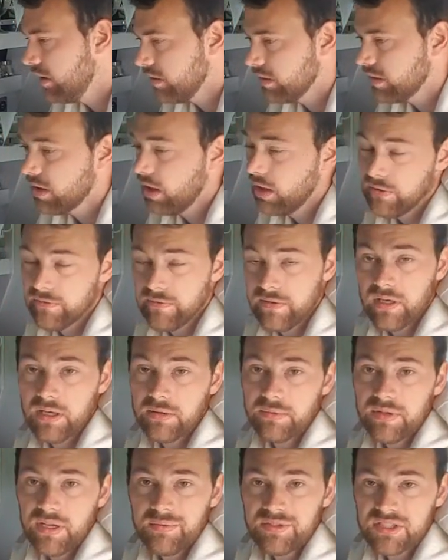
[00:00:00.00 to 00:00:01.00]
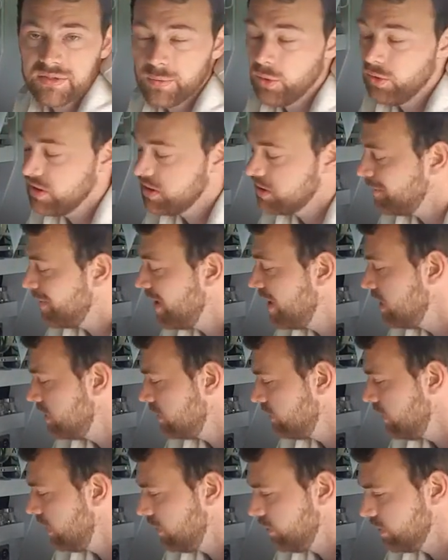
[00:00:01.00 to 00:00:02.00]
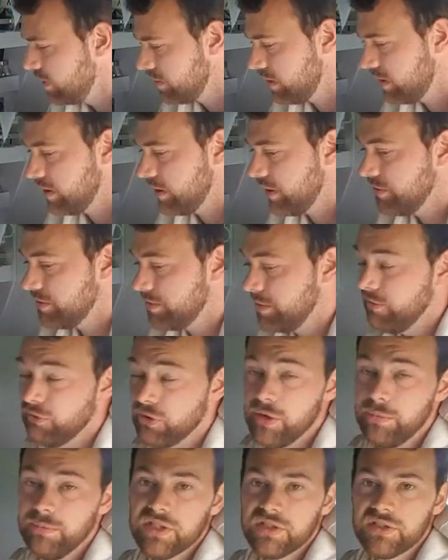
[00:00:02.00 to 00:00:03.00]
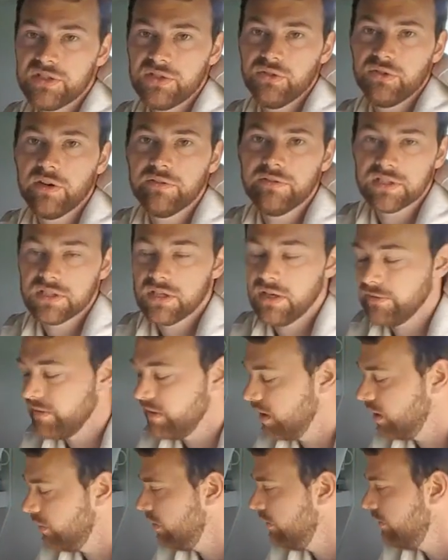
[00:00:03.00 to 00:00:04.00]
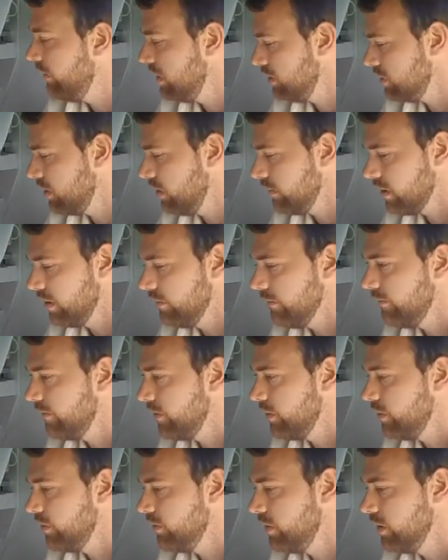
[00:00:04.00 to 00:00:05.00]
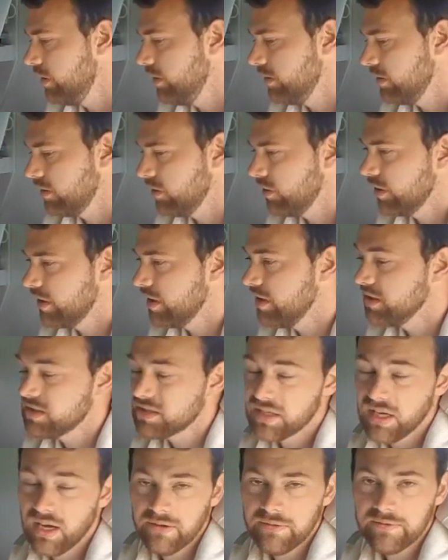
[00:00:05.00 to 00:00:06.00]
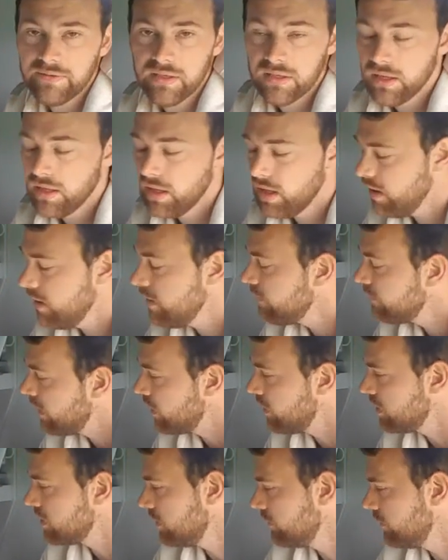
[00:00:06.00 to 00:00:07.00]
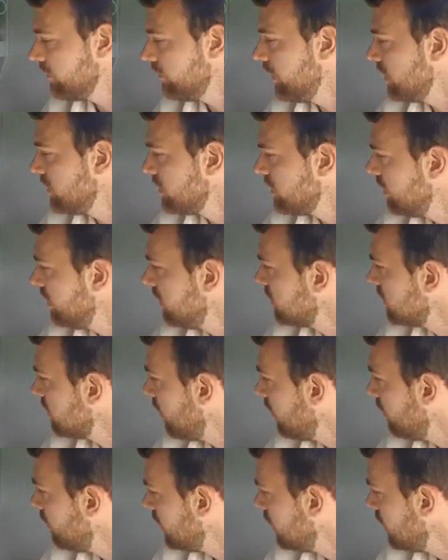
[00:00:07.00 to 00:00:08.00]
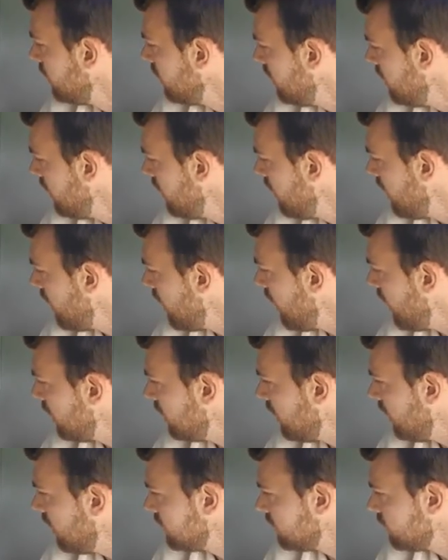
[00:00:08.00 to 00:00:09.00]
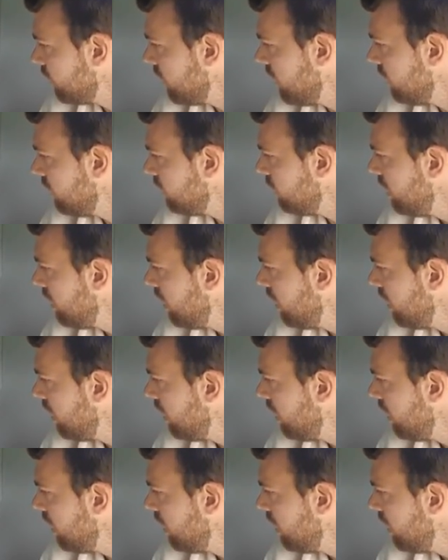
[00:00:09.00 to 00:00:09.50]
kind of a smaller space really, which gives me room to store other stuff in there with it. So I've got food and cooking stuff and various other things in this cupboard as well.